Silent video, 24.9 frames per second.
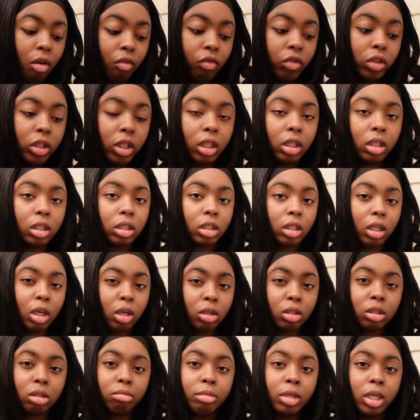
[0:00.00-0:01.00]
really
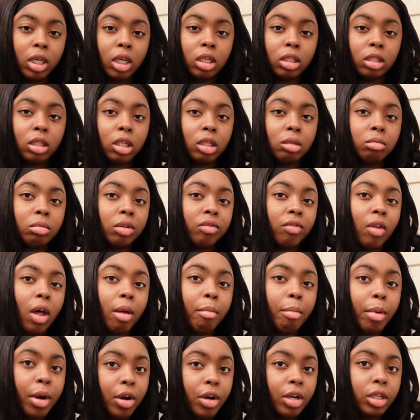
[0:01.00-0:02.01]
concerns me in terms of
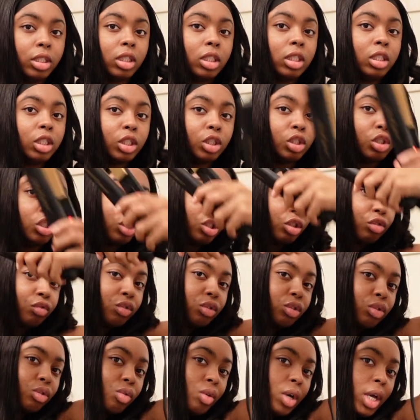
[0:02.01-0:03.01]
like parenting in
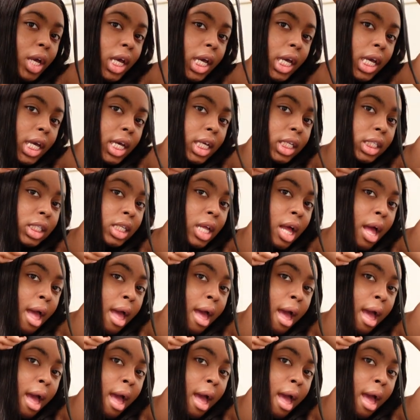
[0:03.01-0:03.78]
general is